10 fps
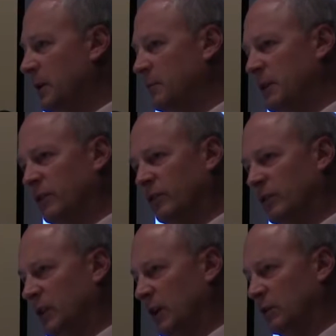big pieces
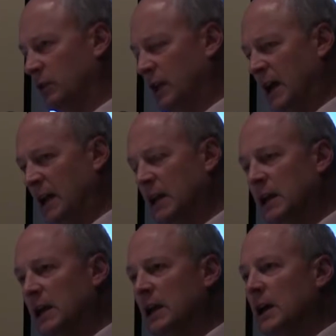to take a look at.
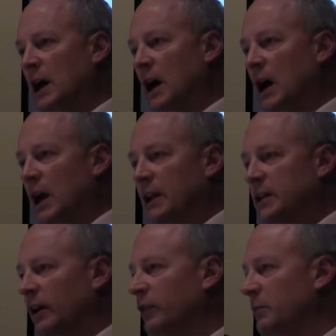
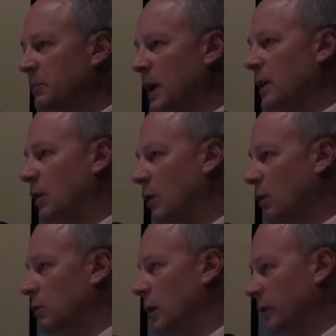It doesn't make a
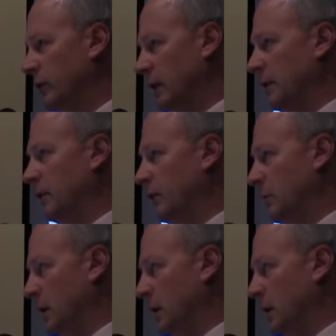whole lot of sense